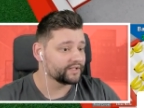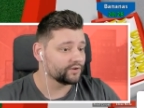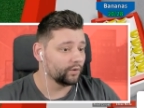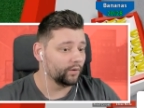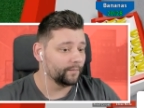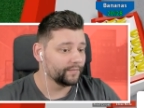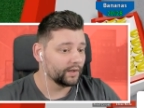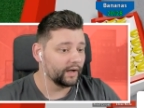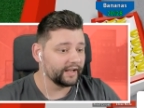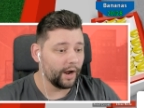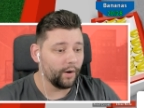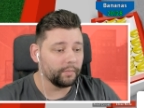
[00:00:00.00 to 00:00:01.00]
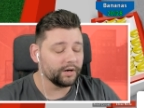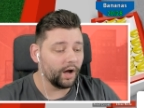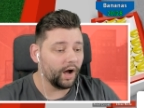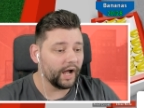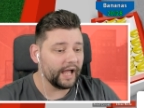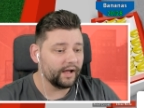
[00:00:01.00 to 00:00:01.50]
the store. Okay, I'm going to
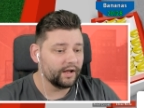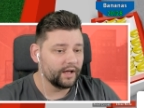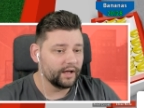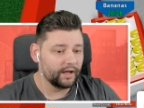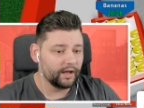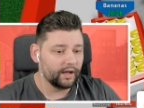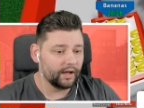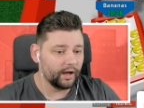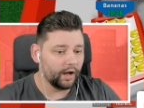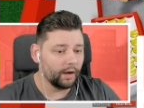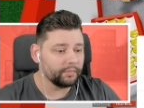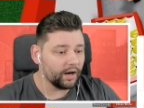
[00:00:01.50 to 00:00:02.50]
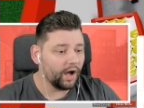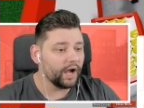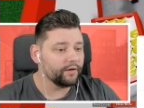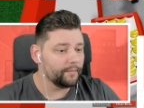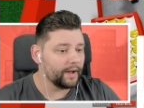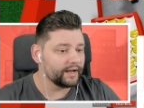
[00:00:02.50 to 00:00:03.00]
hire... I'm going to
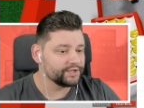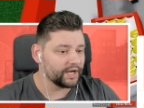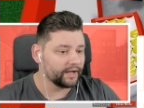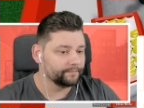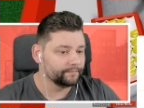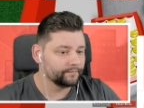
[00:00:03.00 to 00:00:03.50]
hire a manager.